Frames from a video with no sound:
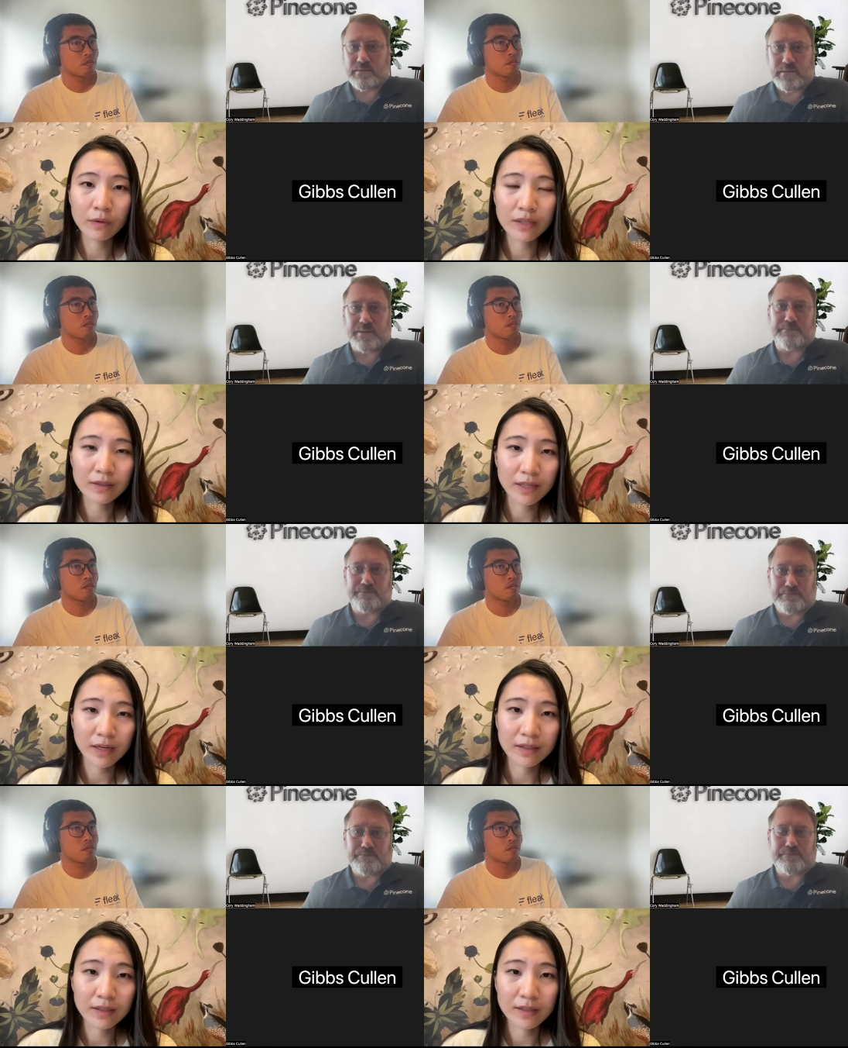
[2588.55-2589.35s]
Speaker 1: these
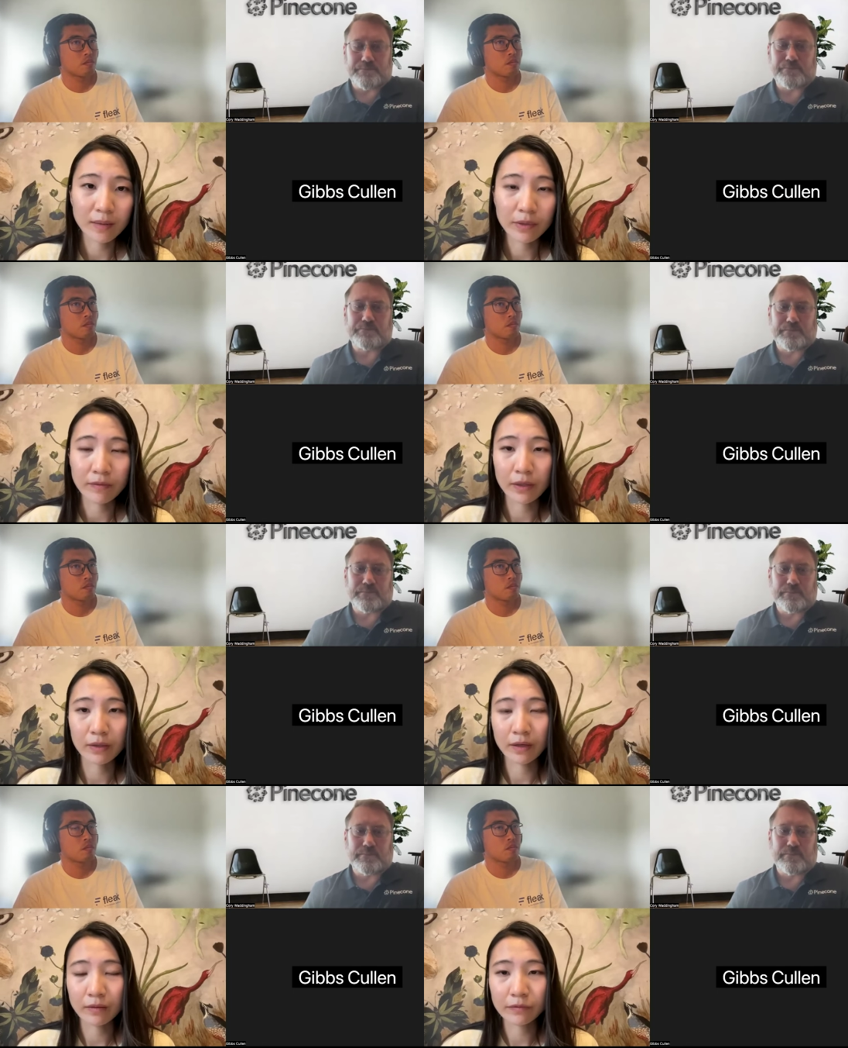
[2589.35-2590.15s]
techniques can be very
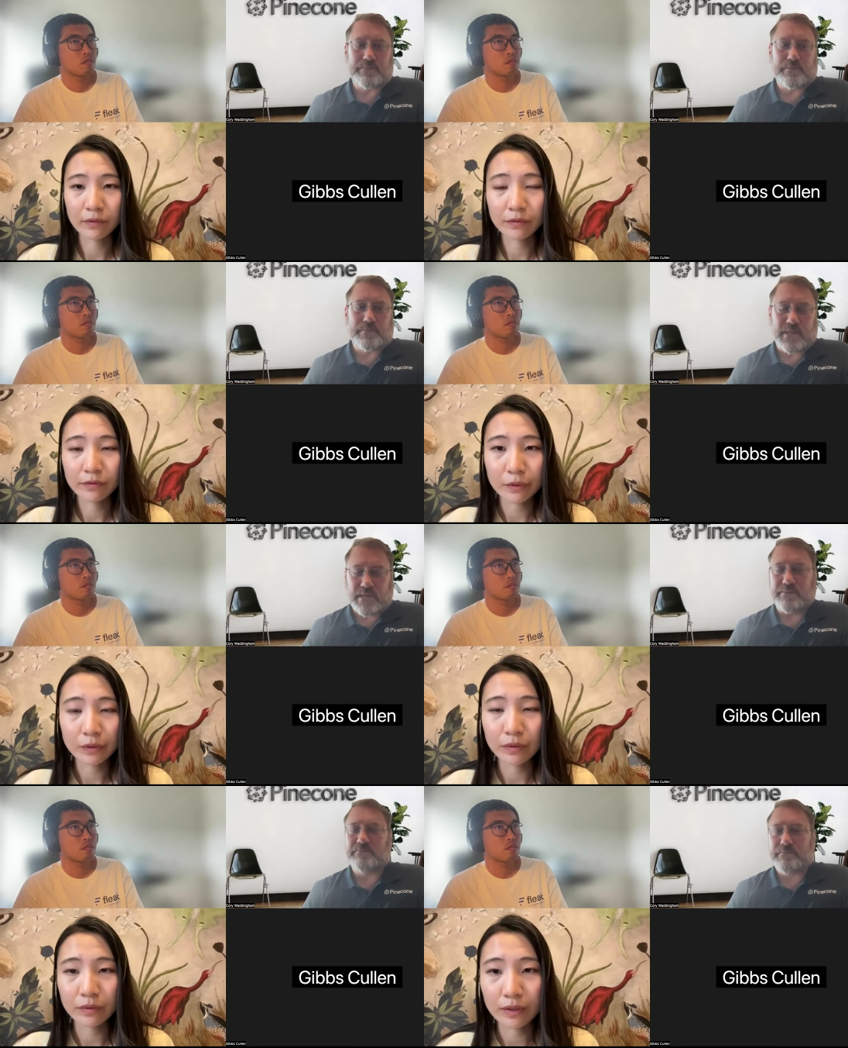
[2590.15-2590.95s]
helpful for you
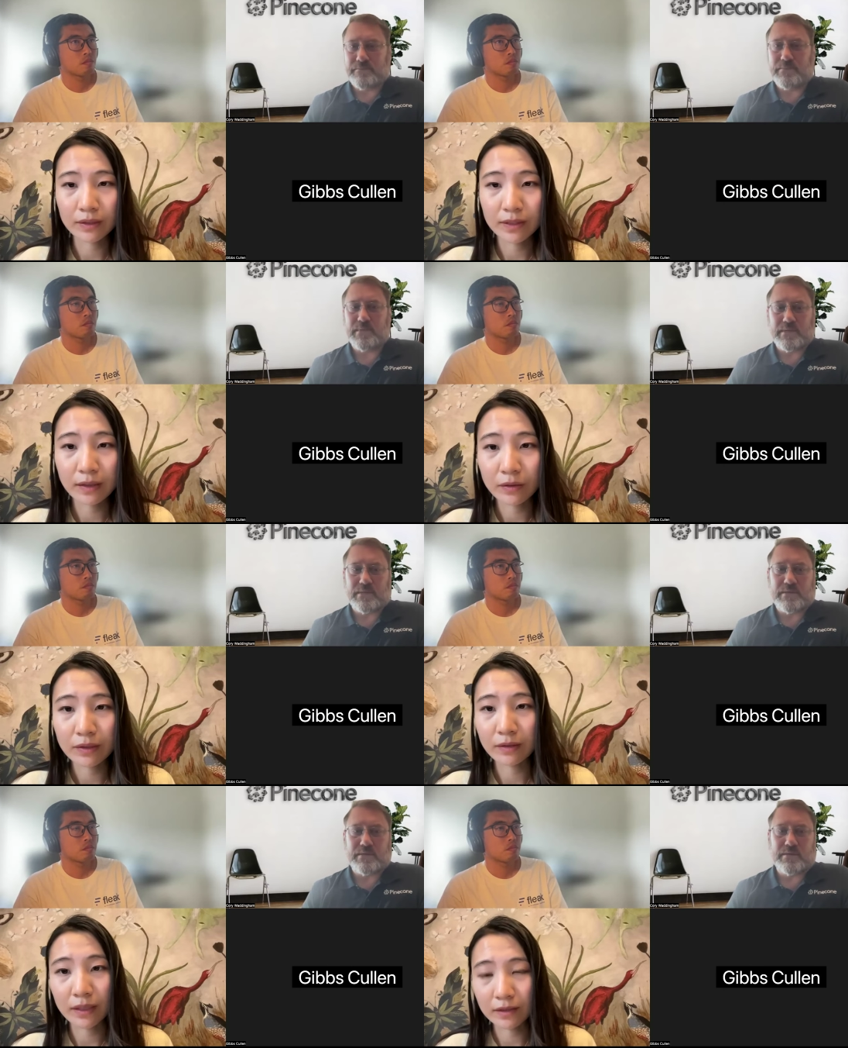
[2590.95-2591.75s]
to uh, accelerate
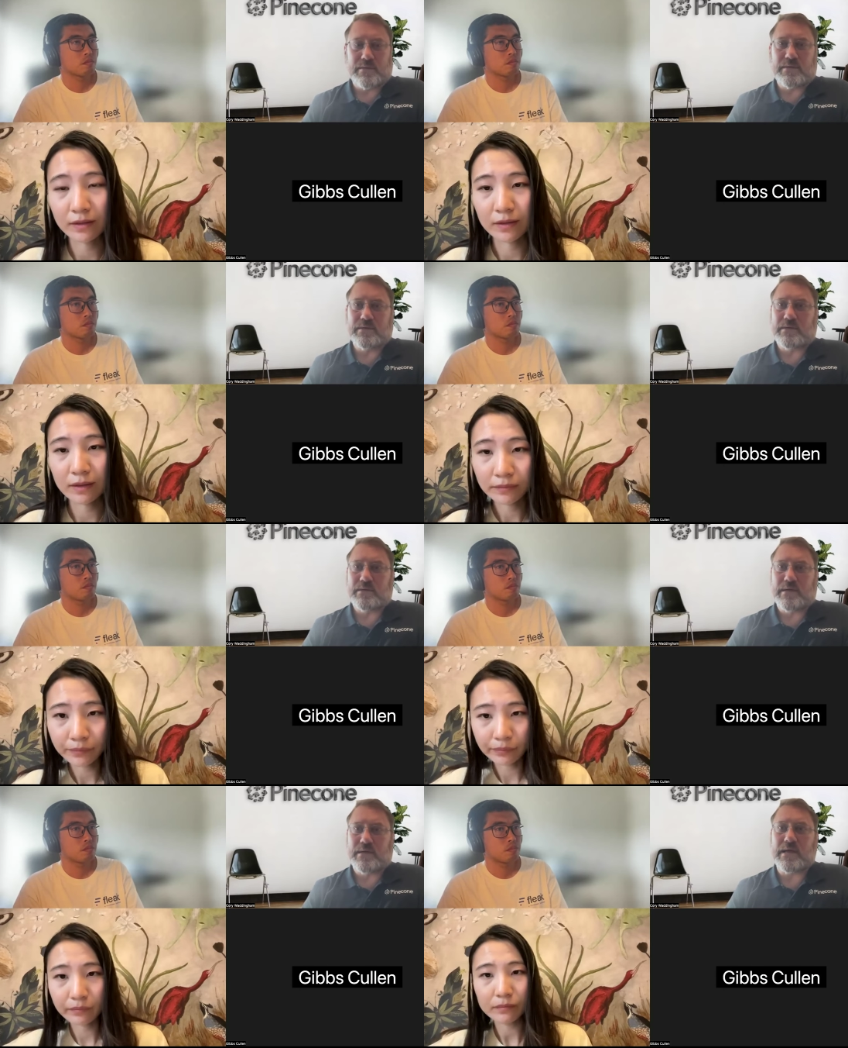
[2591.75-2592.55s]
latency.
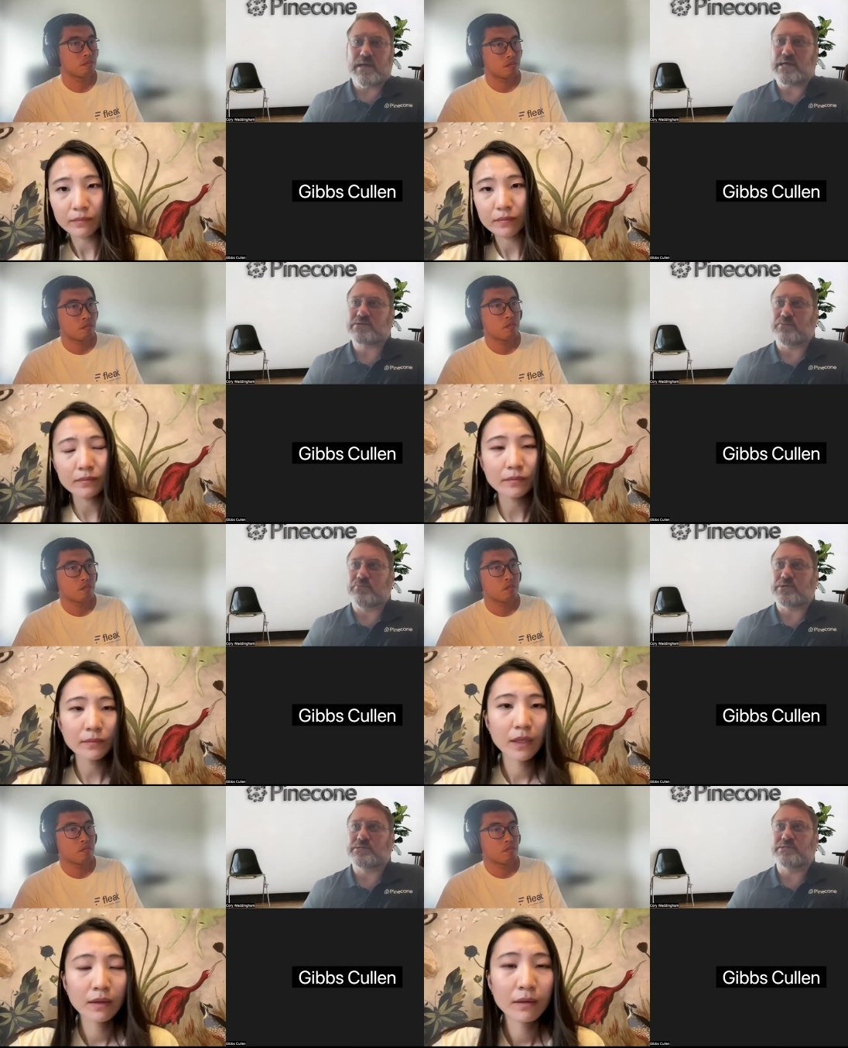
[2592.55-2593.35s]
Speaker 2: Excellent
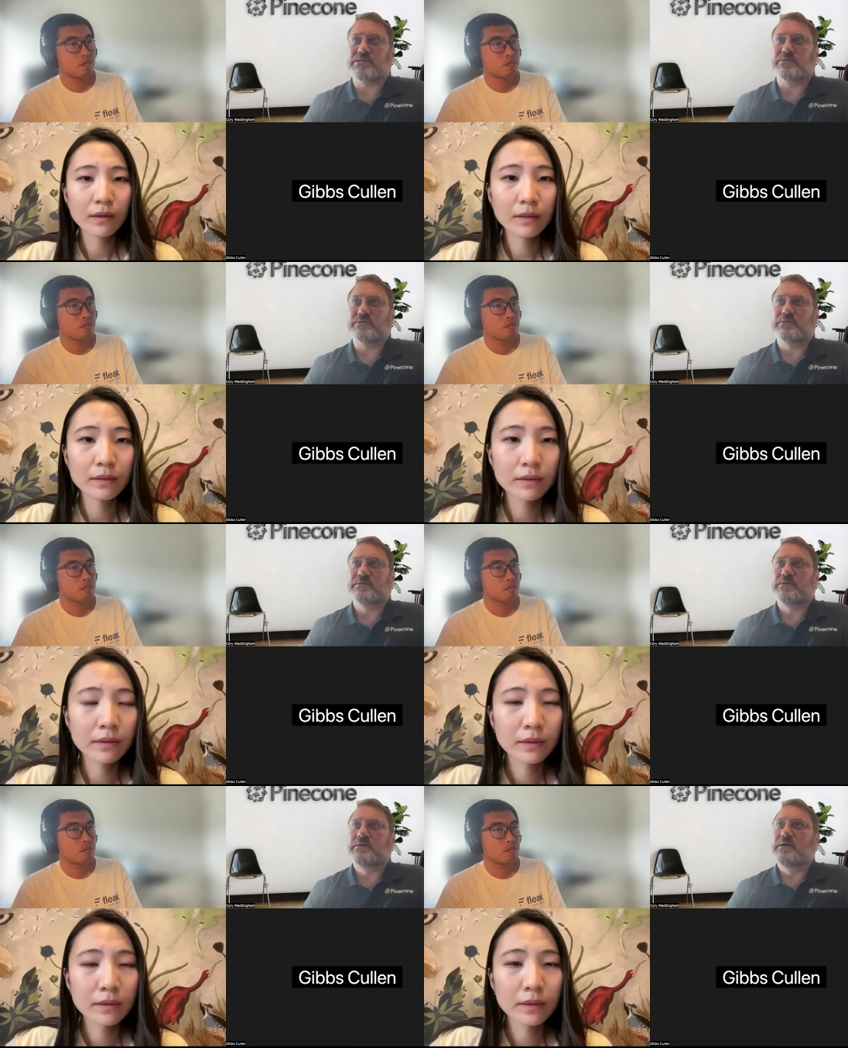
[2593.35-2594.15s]
points, Yichen.
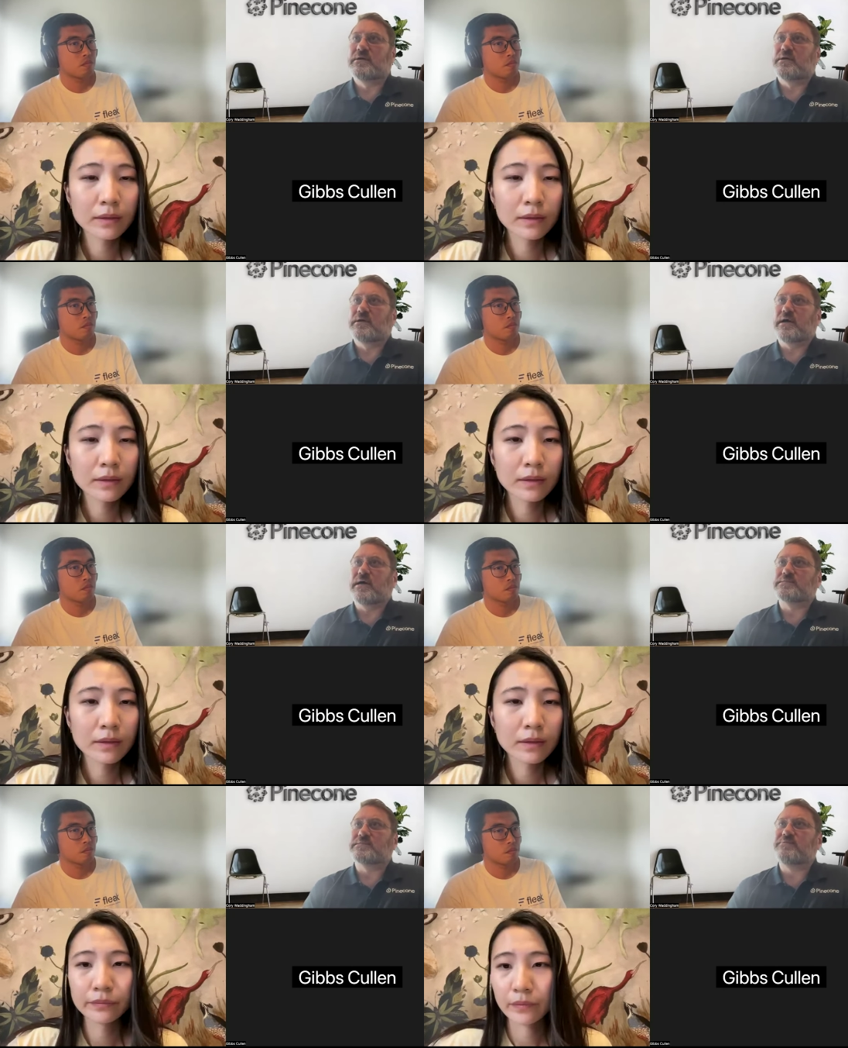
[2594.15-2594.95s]

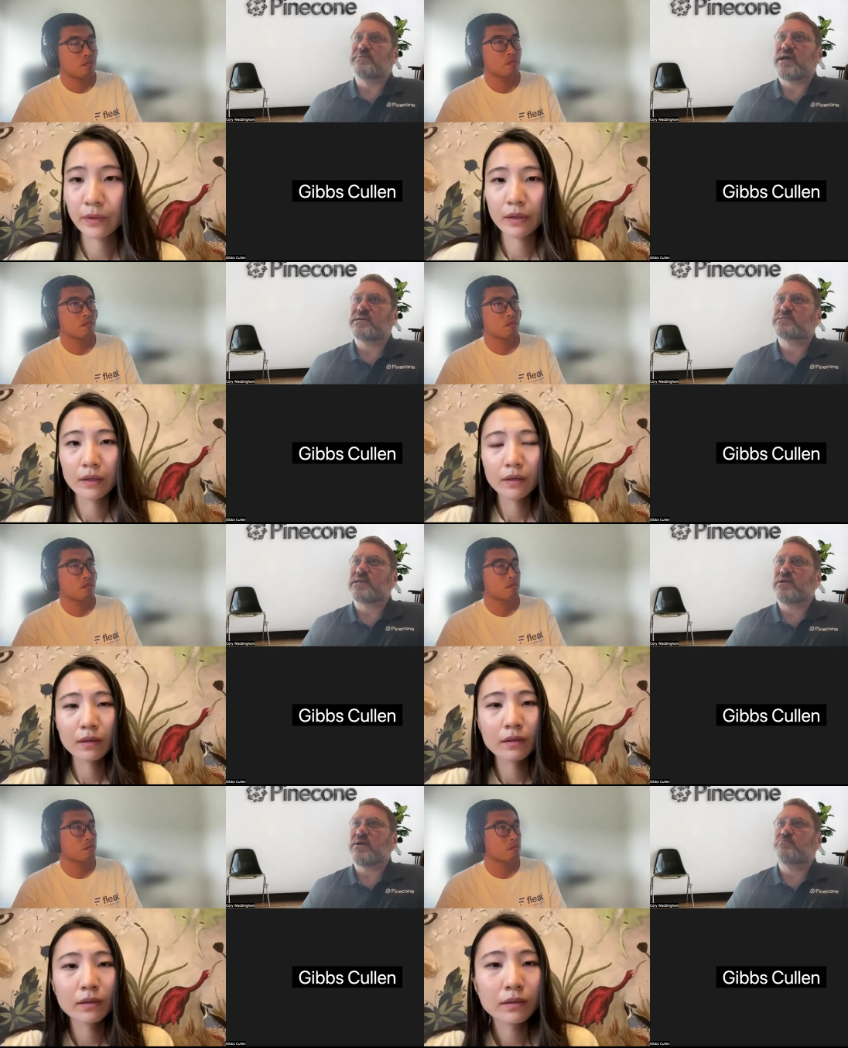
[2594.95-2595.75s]
Uh, Stephen asks,
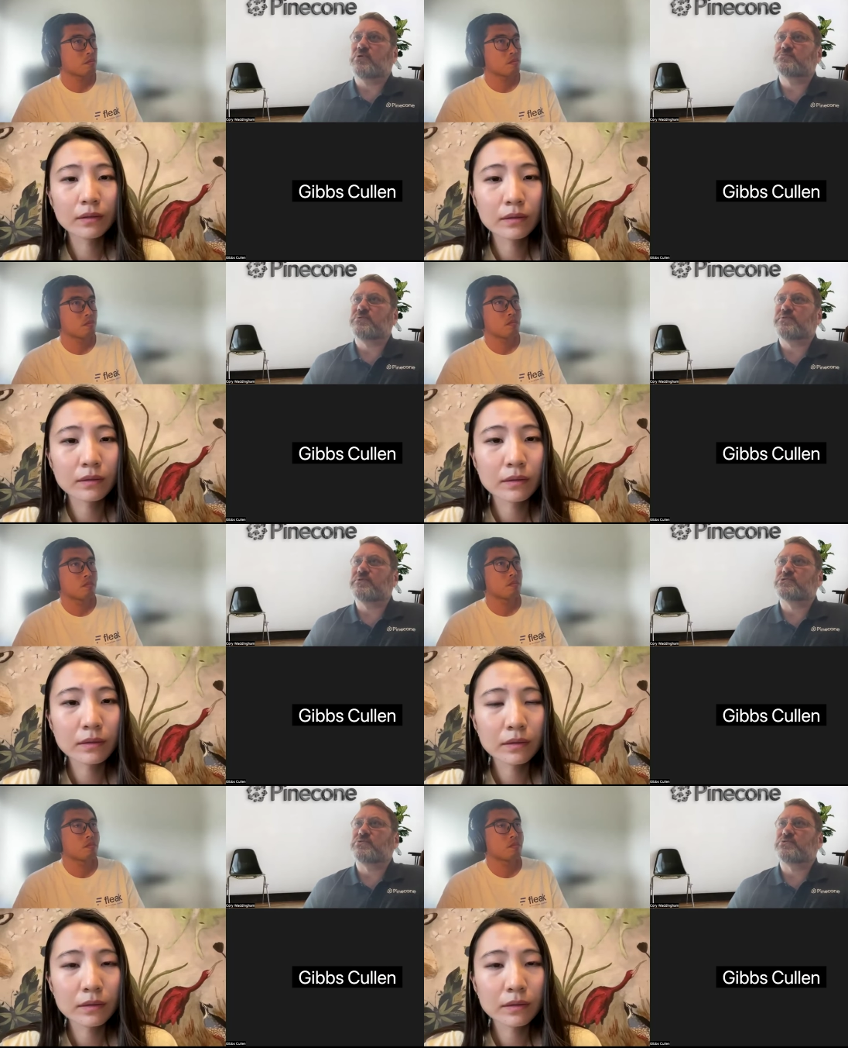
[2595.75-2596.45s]
can you have multiple fields